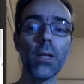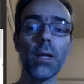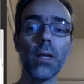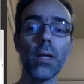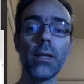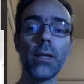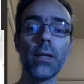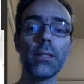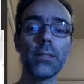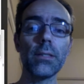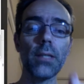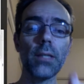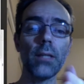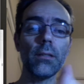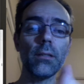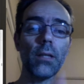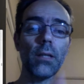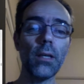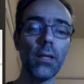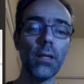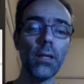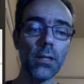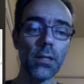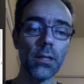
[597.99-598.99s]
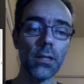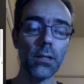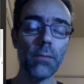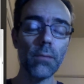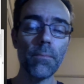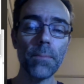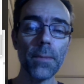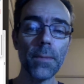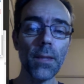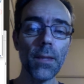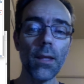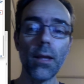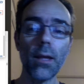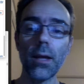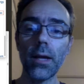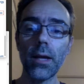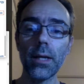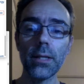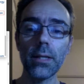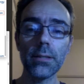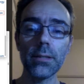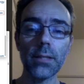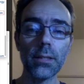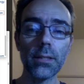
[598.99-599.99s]
is seen here
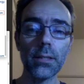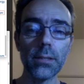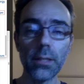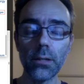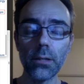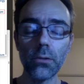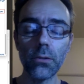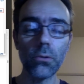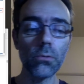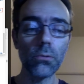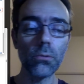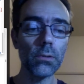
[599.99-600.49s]
in a new